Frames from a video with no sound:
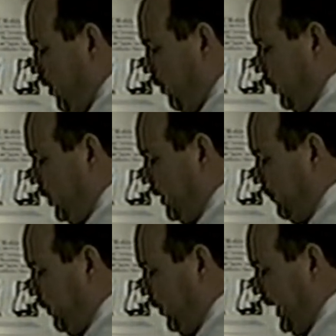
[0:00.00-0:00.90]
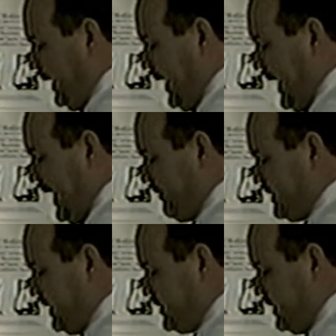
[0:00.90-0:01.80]
but I have a
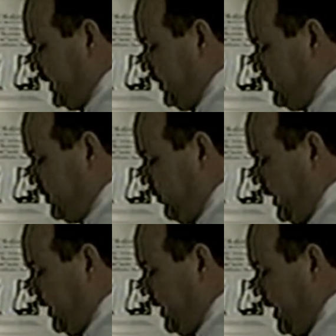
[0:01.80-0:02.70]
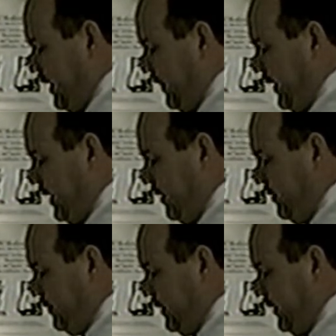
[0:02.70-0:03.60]
tendency to use it where
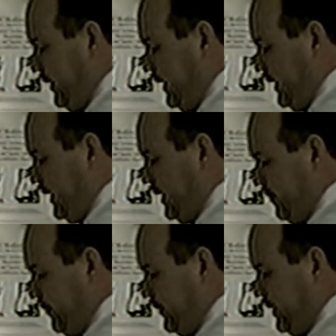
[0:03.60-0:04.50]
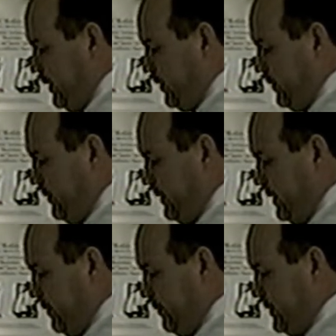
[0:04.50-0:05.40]
the
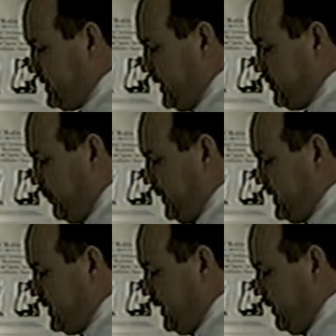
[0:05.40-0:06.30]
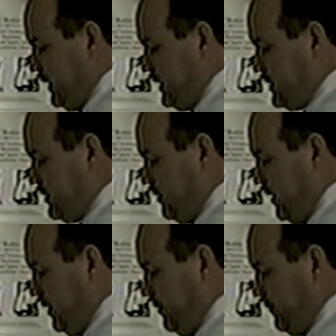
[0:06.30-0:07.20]
central piece here is
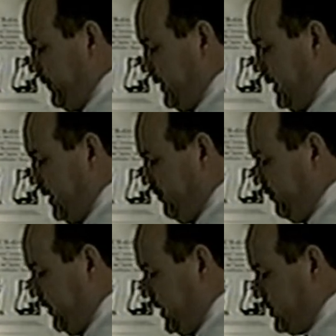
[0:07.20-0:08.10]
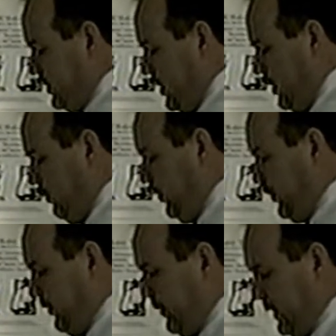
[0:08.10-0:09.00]
flush
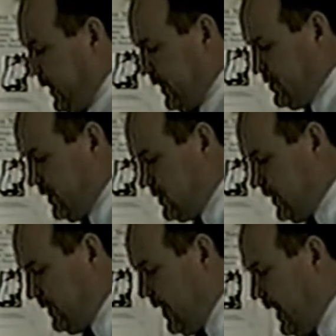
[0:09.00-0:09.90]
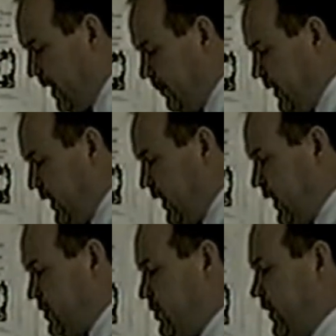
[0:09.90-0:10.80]
with the adjusting knob,
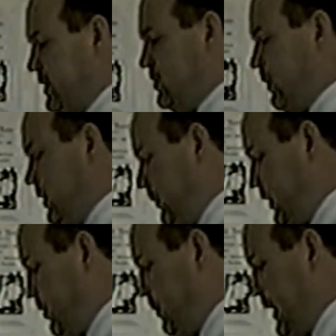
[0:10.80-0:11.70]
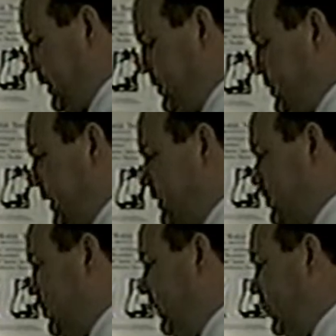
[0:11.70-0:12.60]
and so that's the way that we go about using it.
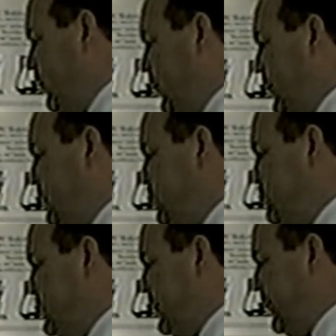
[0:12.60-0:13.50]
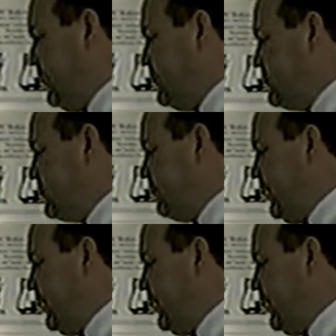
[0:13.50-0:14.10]
So we can go ahead and use it like this,